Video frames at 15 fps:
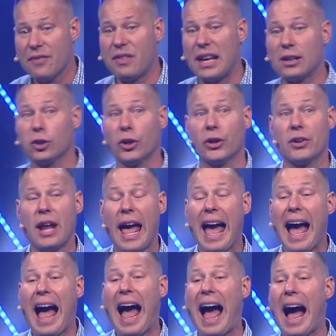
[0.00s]
They learned
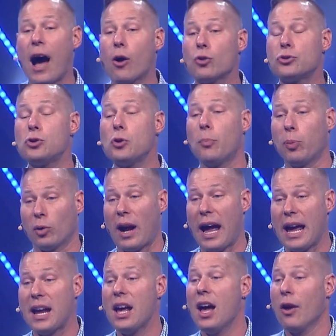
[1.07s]
how to
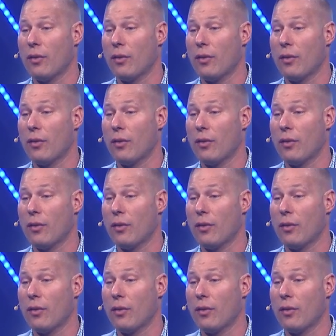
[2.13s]
pray,